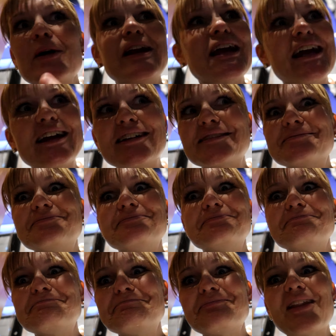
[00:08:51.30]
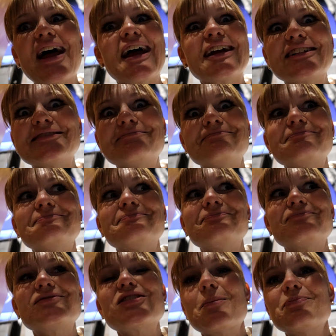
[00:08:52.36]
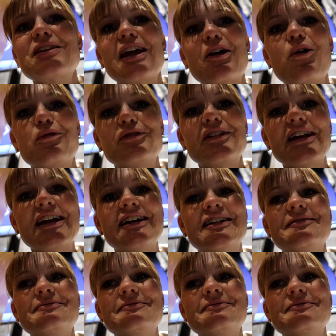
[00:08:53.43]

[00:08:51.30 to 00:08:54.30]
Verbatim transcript: winning? Like, something, hopefully.